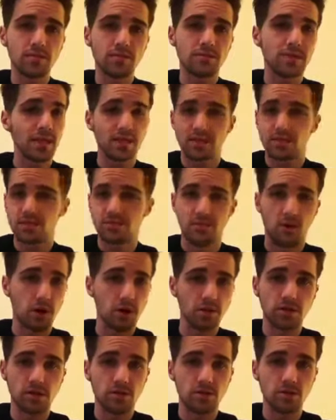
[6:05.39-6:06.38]
That's as far
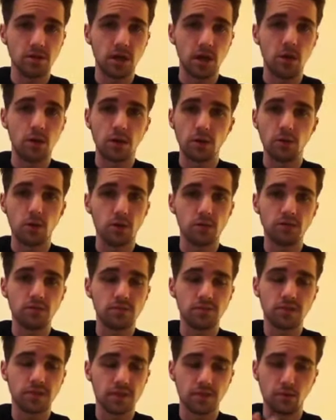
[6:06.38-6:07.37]
as it'll go.
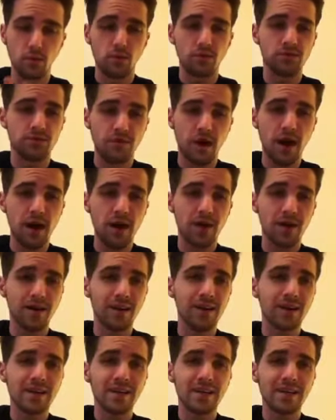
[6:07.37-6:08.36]
It won't fire